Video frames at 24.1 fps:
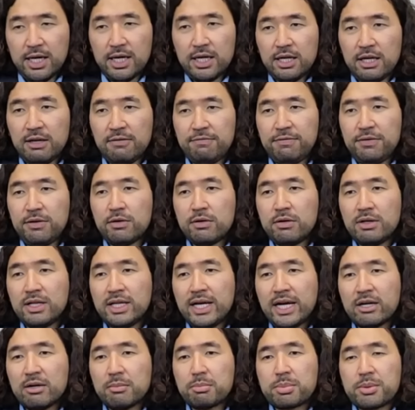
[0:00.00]
If you're
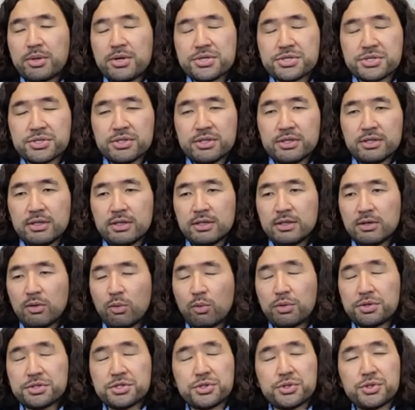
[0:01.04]
like a person
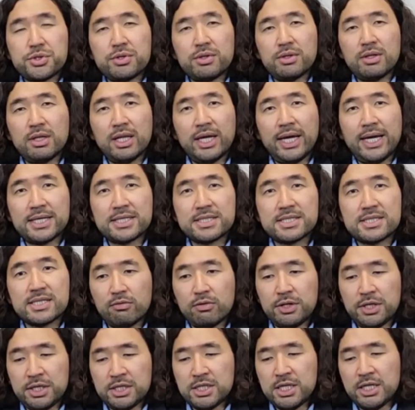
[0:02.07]
or student
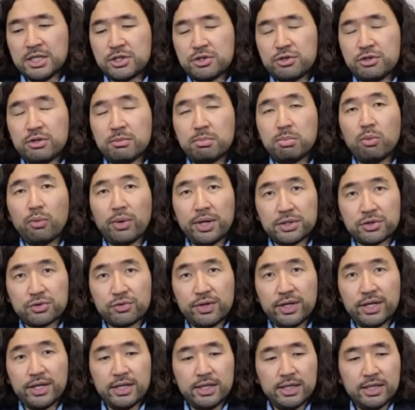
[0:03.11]
likes into
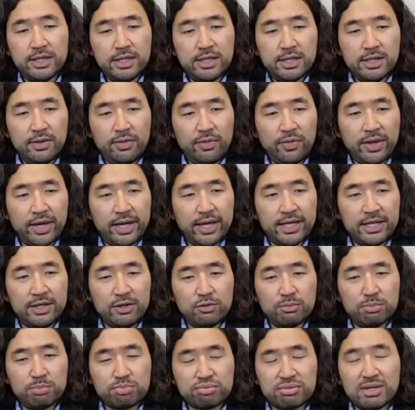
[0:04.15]
poetry, then
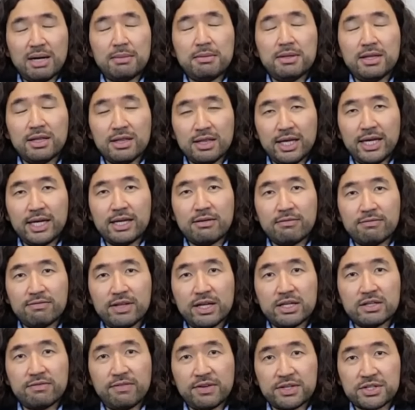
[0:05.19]
you probably like
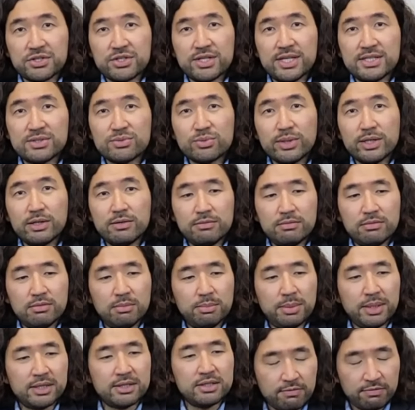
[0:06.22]
flash fiction as well,
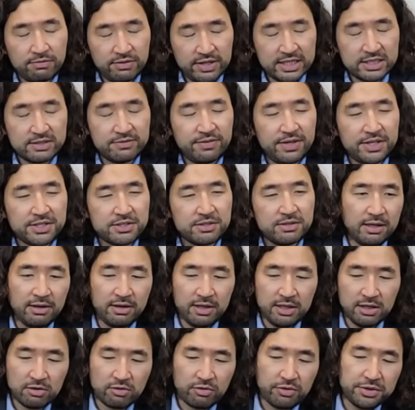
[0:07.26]
because flash fiction
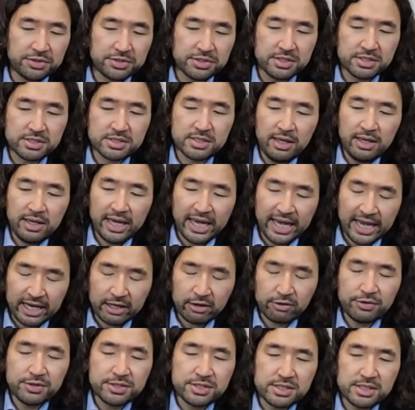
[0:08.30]
encourages
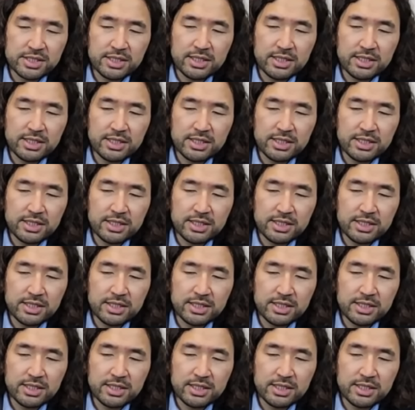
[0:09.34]
accuracy